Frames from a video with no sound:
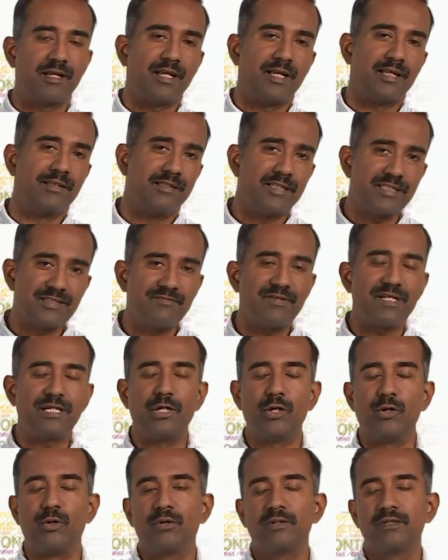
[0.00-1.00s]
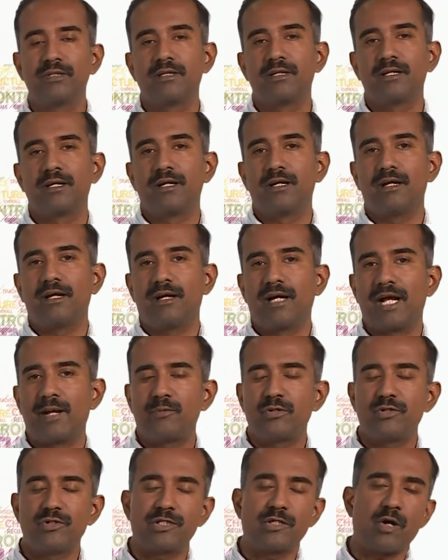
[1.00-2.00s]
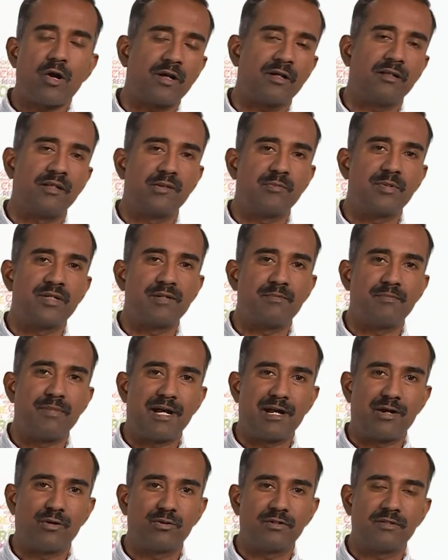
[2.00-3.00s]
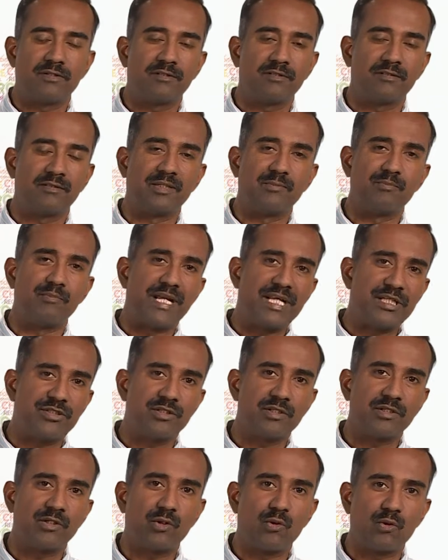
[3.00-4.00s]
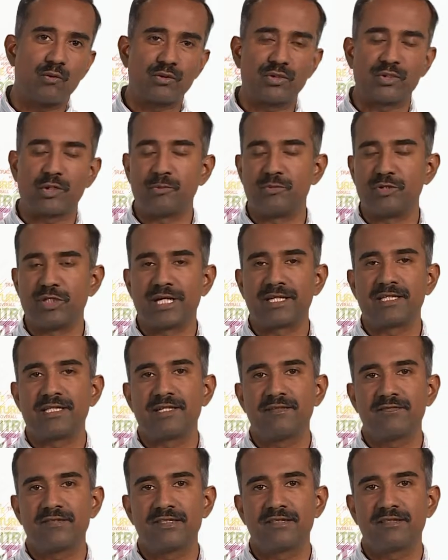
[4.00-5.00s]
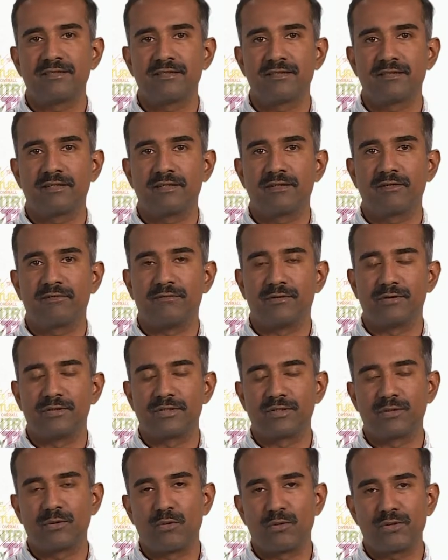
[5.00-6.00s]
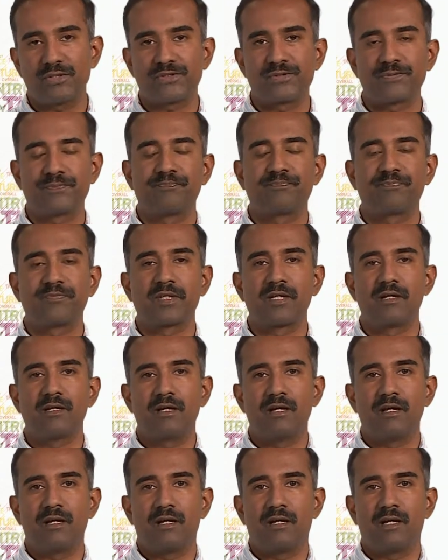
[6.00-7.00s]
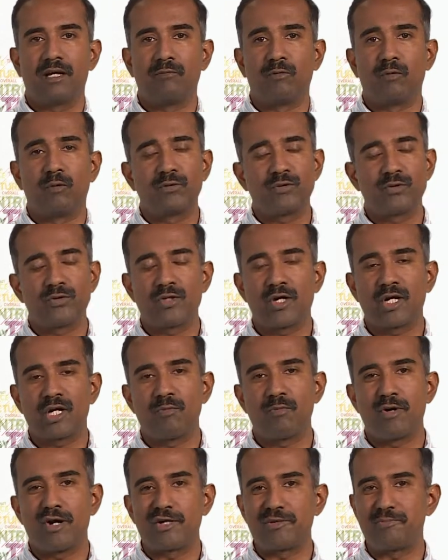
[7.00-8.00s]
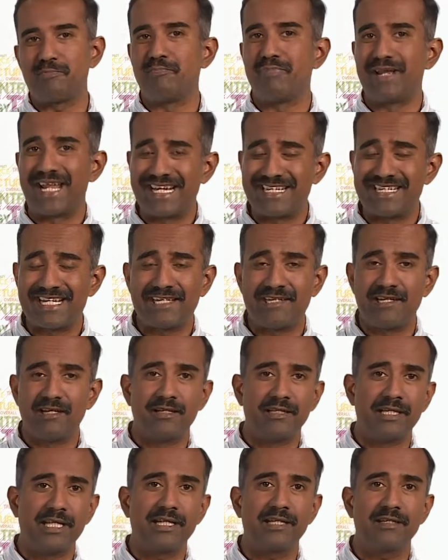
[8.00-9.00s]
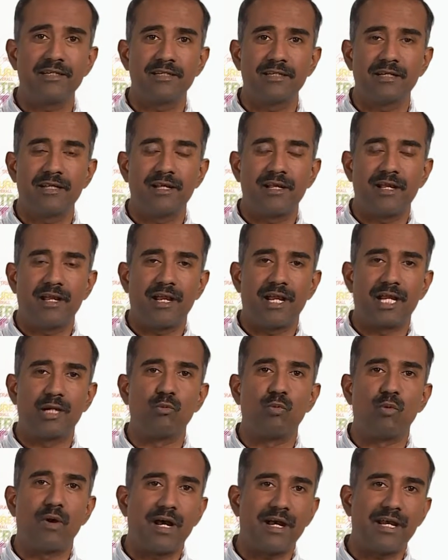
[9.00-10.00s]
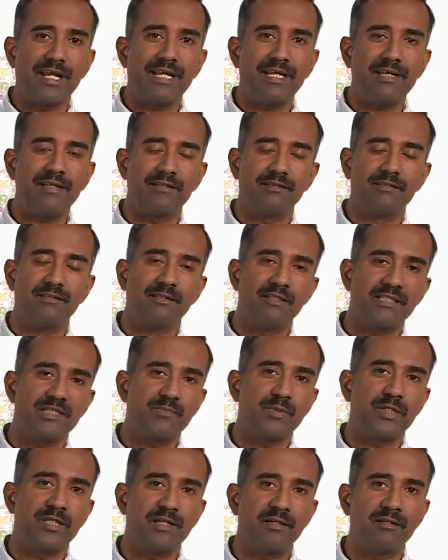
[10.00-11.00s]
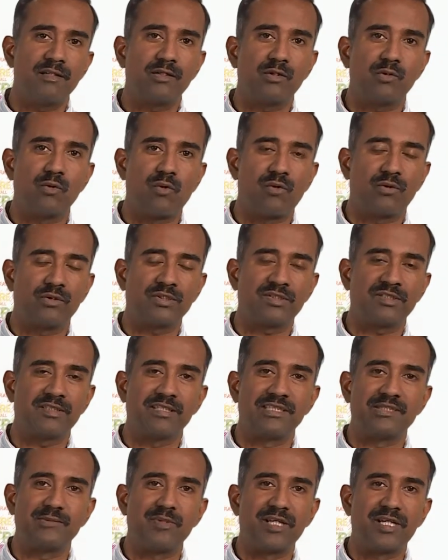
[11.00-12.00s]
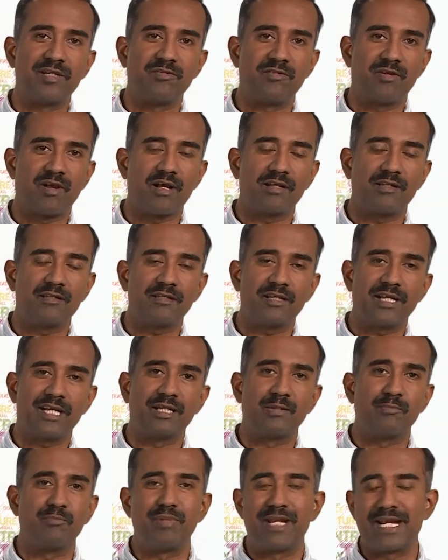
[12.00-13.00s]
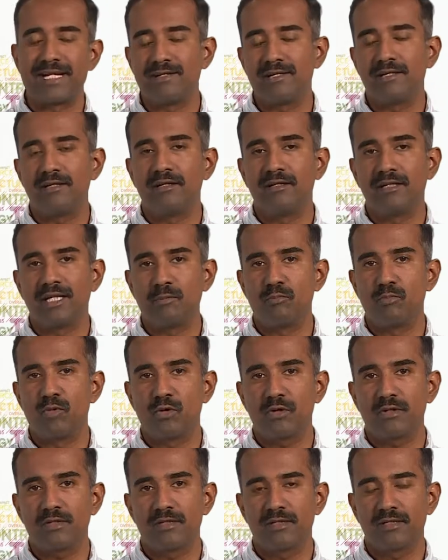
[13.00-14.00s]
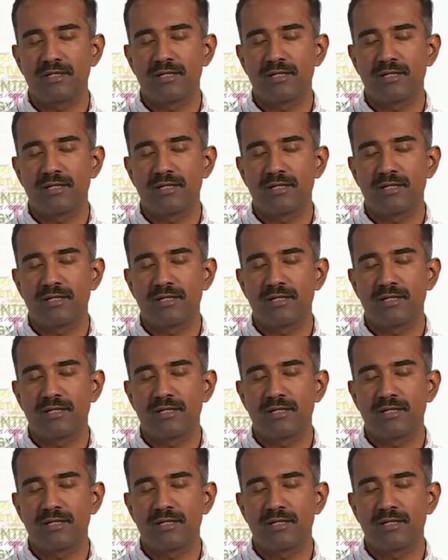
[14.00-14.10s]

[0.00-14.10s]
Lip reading: In this video, I'm going to talk a little bit about the major course objectives for this course. I will also talk about blended learning and why this particular course is being run in a blended learning mode.